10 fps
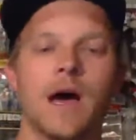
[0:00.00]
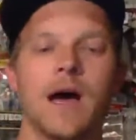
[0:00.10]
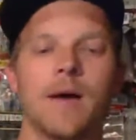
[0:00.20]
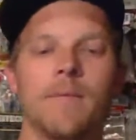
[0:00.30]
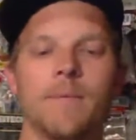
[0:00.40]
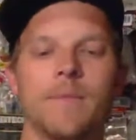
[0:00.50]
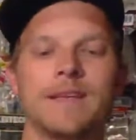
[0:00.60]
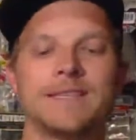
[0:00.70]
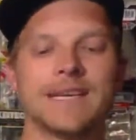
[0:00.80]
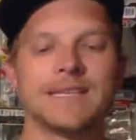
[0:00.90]
Um,
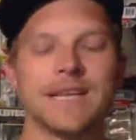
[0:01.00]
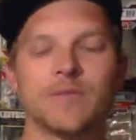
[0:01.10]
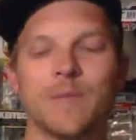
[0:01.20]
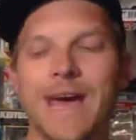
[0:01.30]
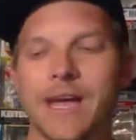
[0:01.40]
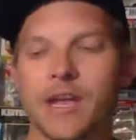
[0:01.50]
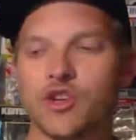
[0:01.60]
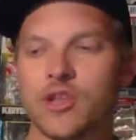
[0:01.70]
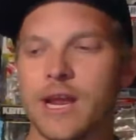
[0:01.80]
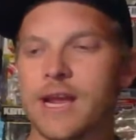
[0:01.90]
this six sense
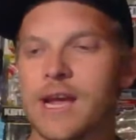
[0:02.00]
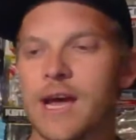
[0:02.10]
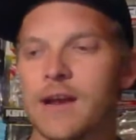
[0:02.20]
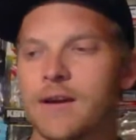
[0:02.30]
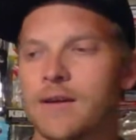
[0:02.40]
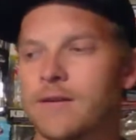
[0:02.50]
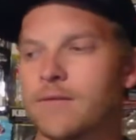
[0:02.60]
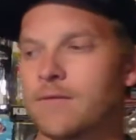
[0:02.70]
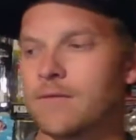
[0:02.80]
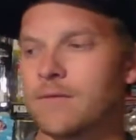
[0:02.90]
package that I got
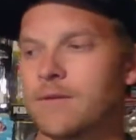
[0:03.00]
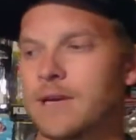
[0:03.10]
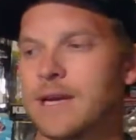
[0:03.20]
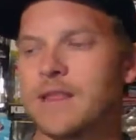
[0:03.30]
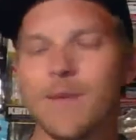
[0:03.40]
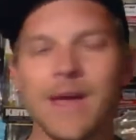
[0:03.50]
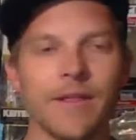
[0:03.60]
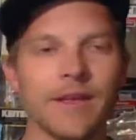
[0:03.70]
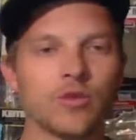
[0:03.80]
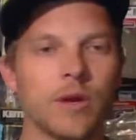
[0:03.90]
in the mail
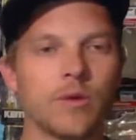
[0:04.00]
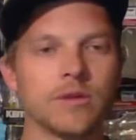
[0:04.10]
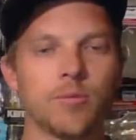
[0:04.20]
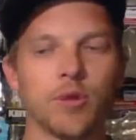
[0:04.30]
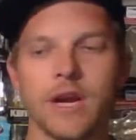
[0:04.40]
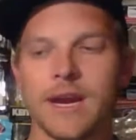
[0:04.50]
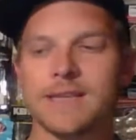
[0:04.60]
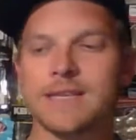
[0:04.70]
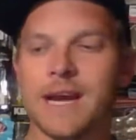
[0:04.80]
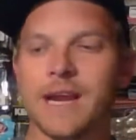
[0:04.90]
this week was a pretty
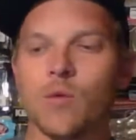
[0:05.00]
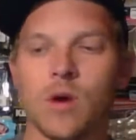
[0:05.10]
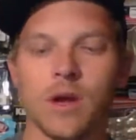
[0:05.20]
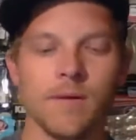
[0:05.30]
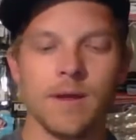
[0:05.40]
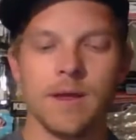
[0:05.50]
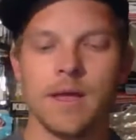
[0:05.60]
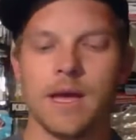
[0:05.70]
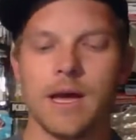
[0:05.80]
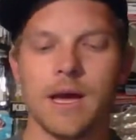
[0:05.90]
exciting one.
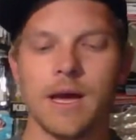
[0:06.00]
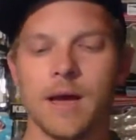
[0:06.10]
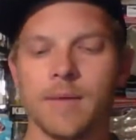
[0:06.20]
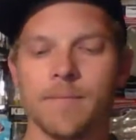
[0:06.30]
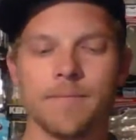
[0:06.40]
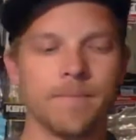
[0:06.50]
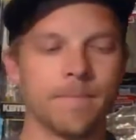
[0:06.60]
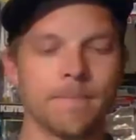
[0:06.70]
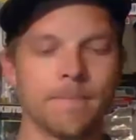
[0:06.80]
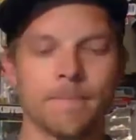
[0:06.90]
Um,
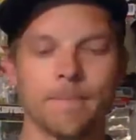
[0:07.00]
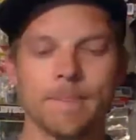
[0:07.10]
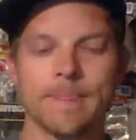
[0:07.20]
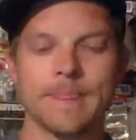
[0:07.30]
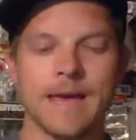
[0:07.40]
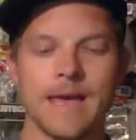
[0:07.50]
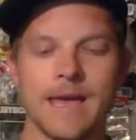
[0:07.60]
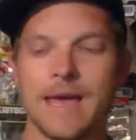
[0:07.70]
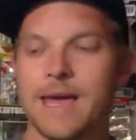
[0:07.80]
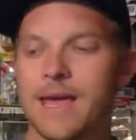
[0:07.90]

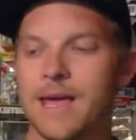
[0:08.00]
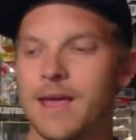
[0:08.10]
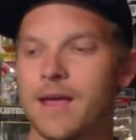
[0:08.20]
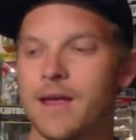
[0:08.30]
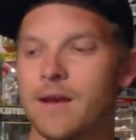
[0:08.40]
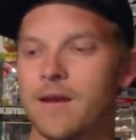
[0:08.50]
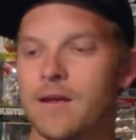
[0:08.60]
and